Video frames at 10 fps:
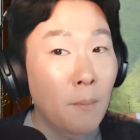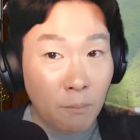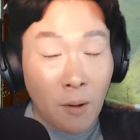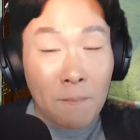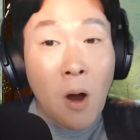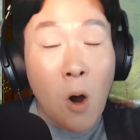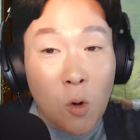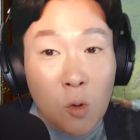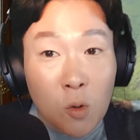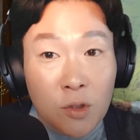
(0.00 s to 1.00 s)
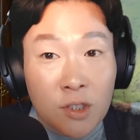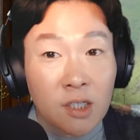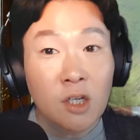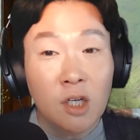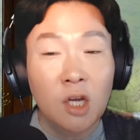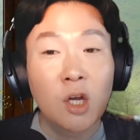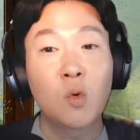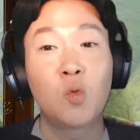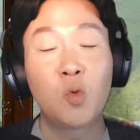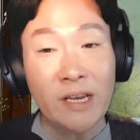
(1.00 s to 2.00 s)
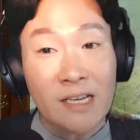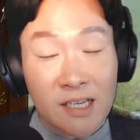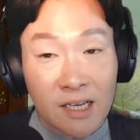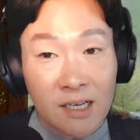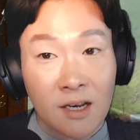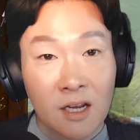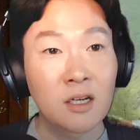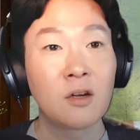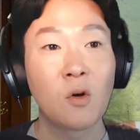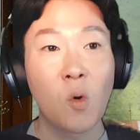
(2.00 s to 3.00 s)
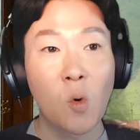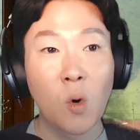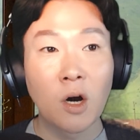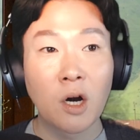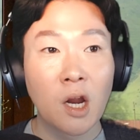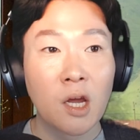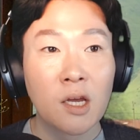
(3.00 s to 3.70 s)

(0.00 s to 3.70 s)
proposed reason or